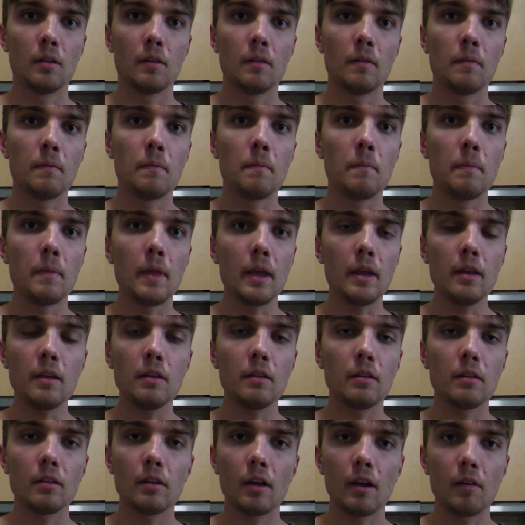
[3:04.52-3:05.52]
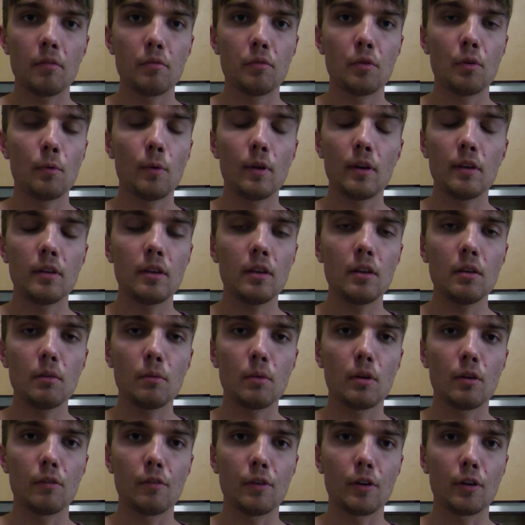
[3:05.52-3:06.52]
they have no idea
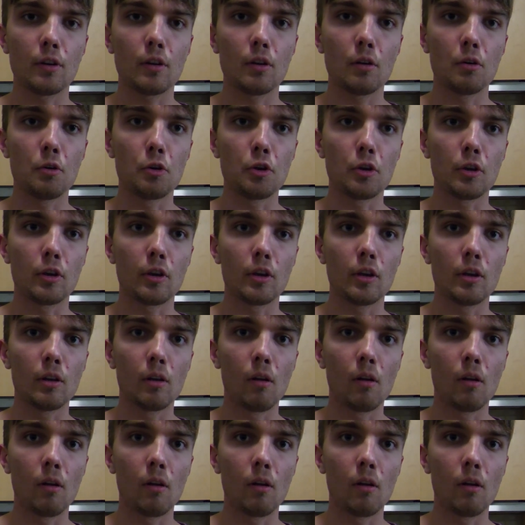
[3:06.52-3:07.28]
where they're going.